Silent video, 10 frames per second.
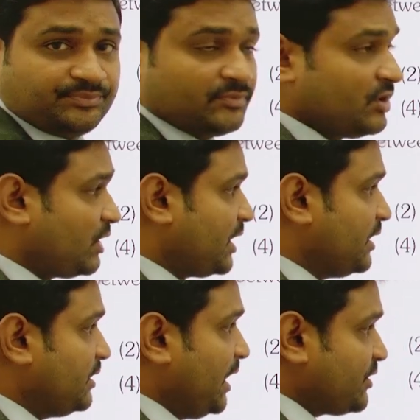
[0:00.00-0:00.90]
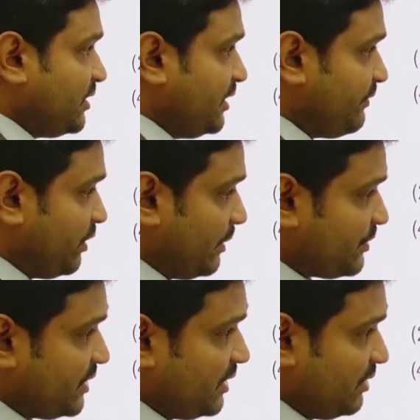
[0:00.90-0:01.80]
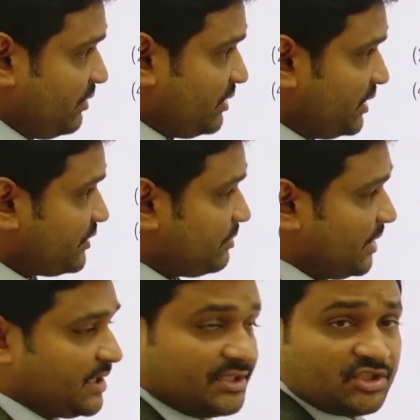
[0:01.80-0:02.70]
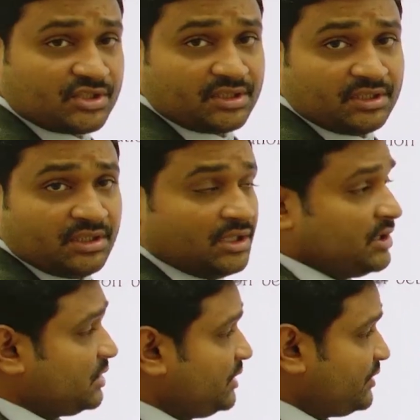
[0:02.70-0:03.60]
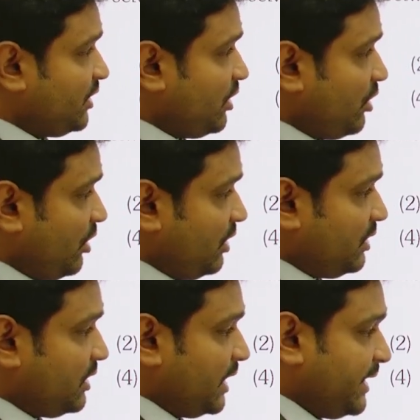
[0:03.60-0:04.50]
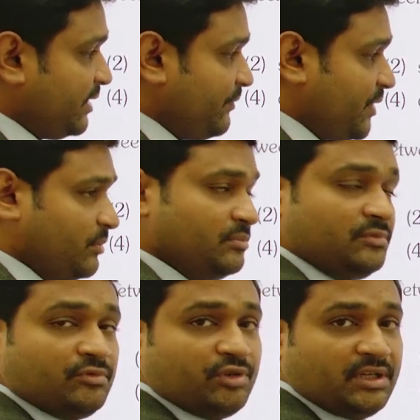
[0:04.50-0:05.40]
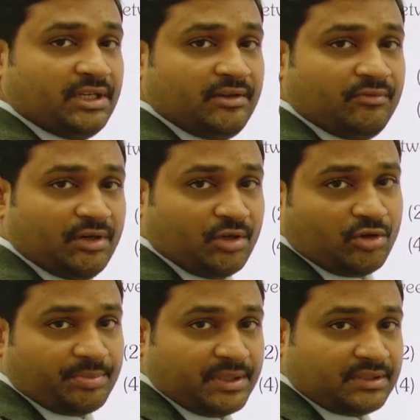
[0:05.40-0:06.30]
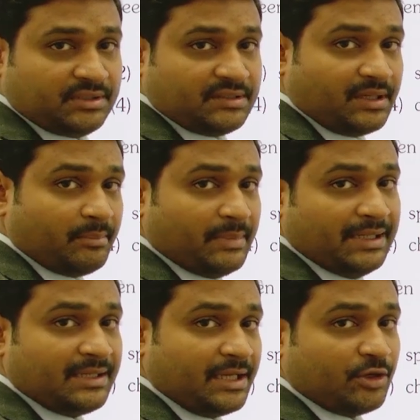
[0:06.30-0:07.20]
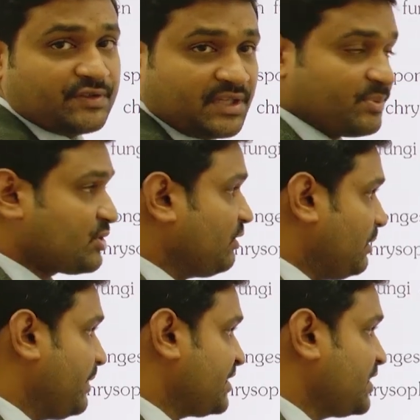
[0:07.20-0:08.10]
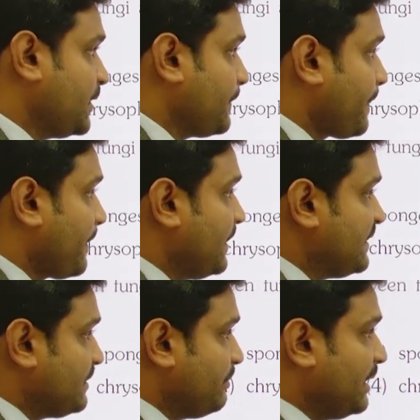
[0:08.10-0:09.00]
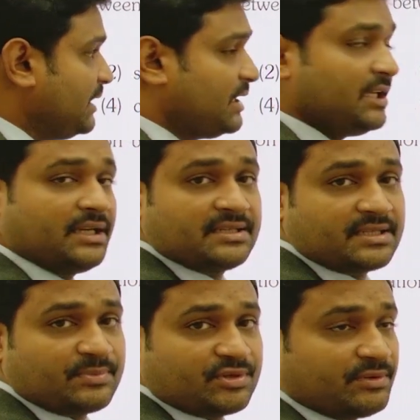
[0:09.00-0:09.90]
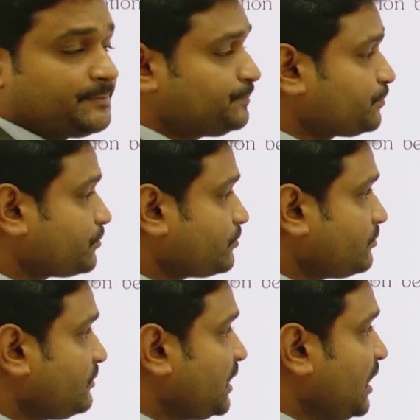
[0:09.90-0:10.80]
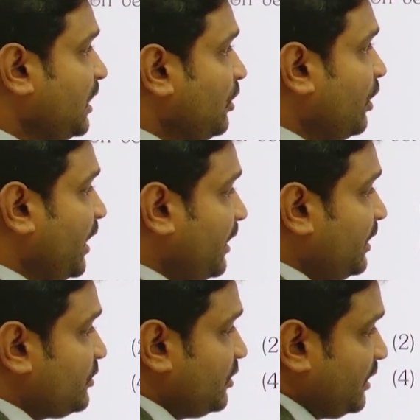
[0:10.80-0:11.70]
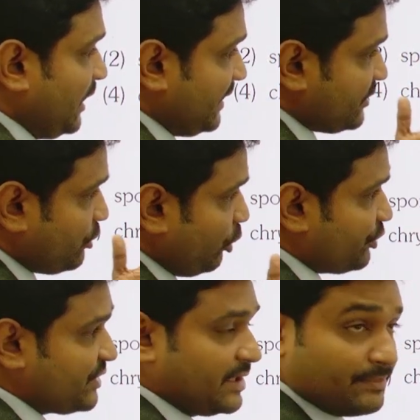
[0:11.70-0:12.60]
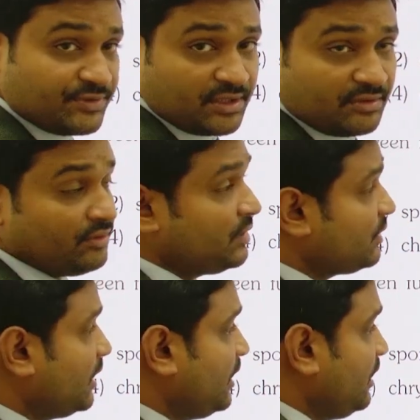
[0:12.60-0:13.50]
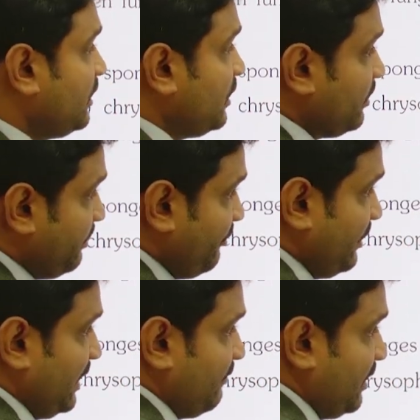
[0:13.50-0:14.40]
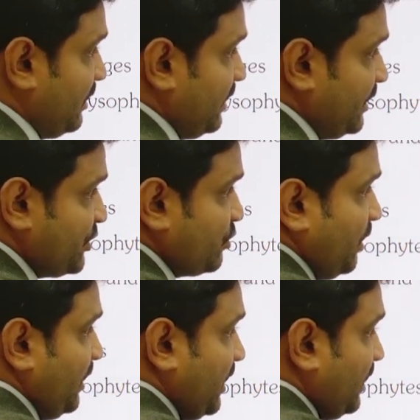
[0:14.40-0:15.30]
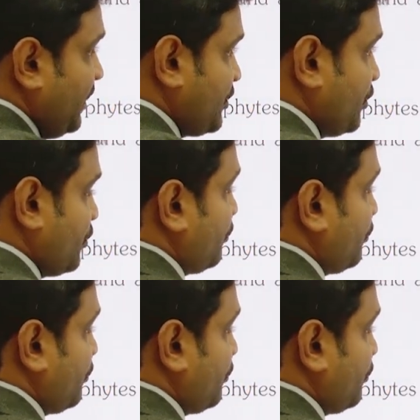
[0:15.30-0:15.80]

Okay, actually if you observe this match, these are not taken from only one topic. These are multi-conceptual matching. It is a multi-conceptual. Okay, so let us closely observe the level list 1 and list 2.